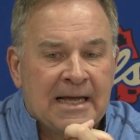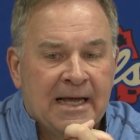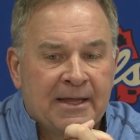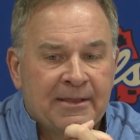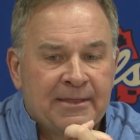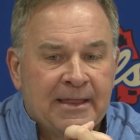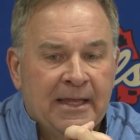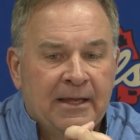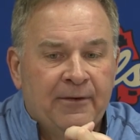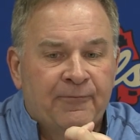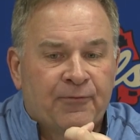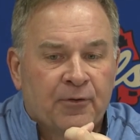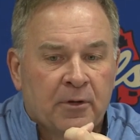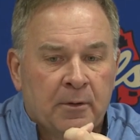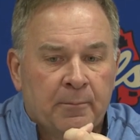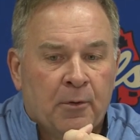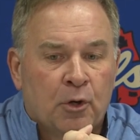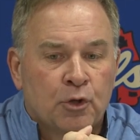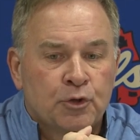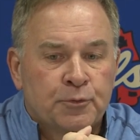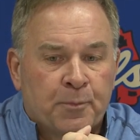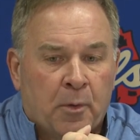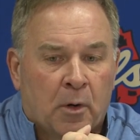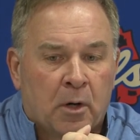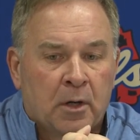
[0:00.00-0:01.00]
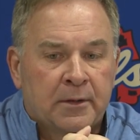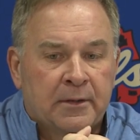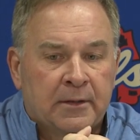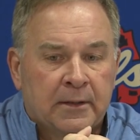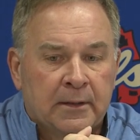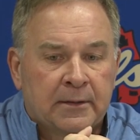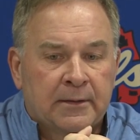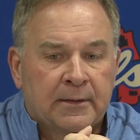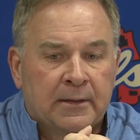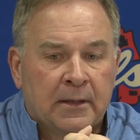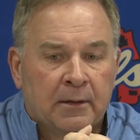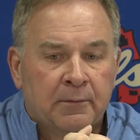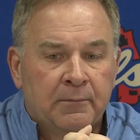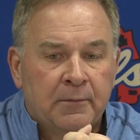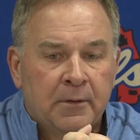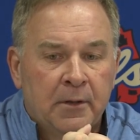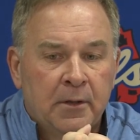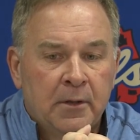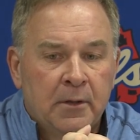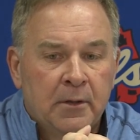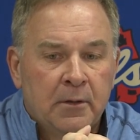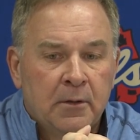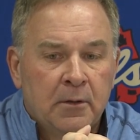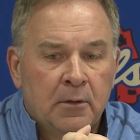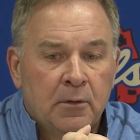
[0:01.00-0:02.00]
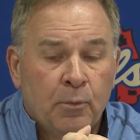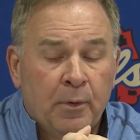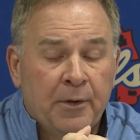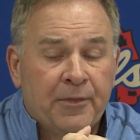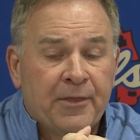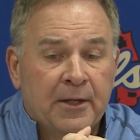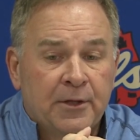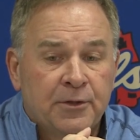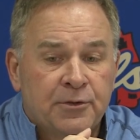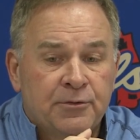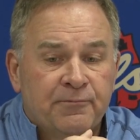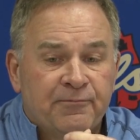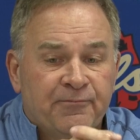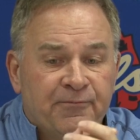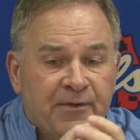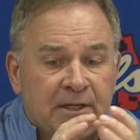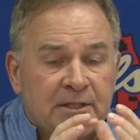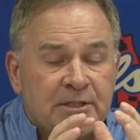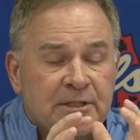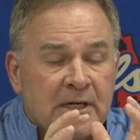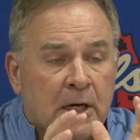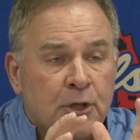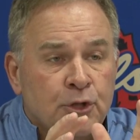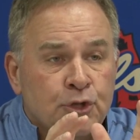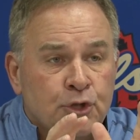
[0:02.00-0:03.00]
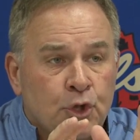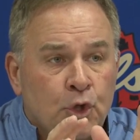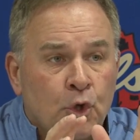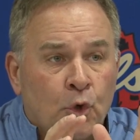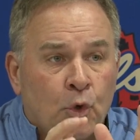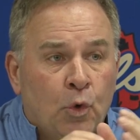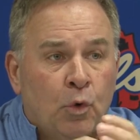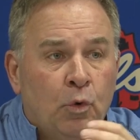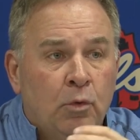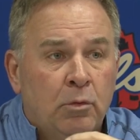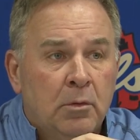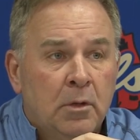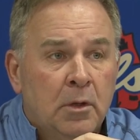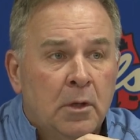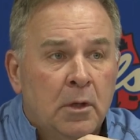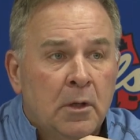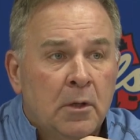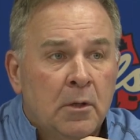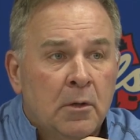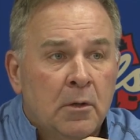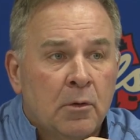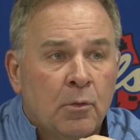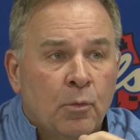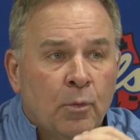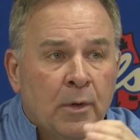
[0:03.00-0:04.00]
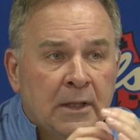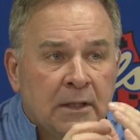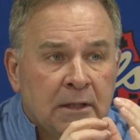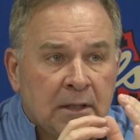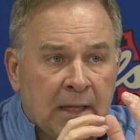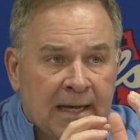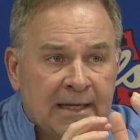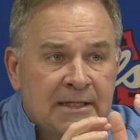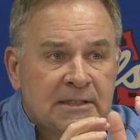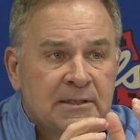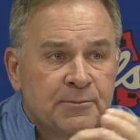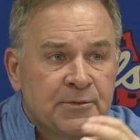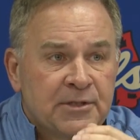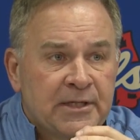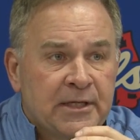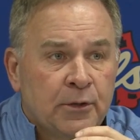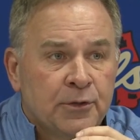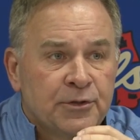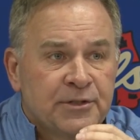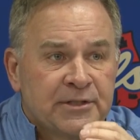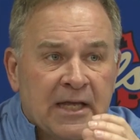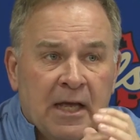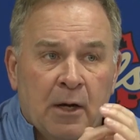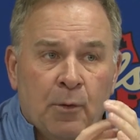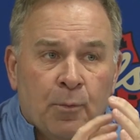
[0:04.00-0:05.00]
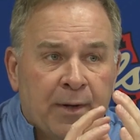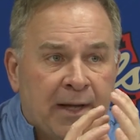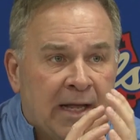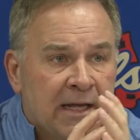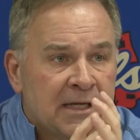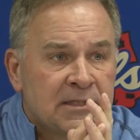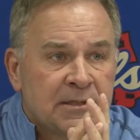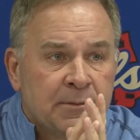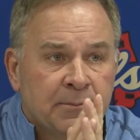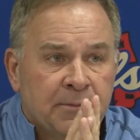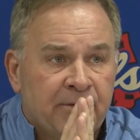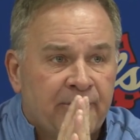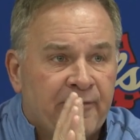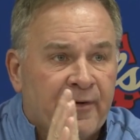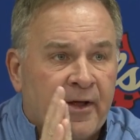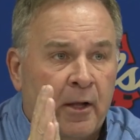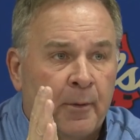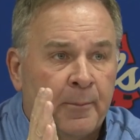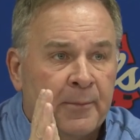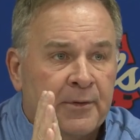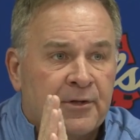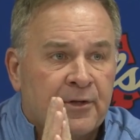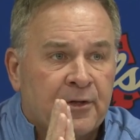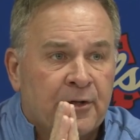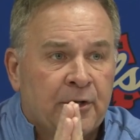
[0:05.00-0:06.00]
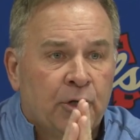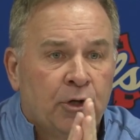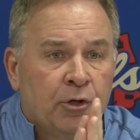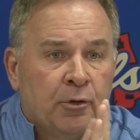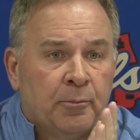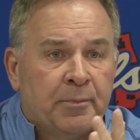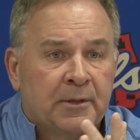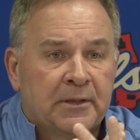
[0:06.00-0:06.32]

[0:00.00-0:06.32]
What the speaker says: I think for the most part that we think fits our school. We like some skill set. We got some development to do.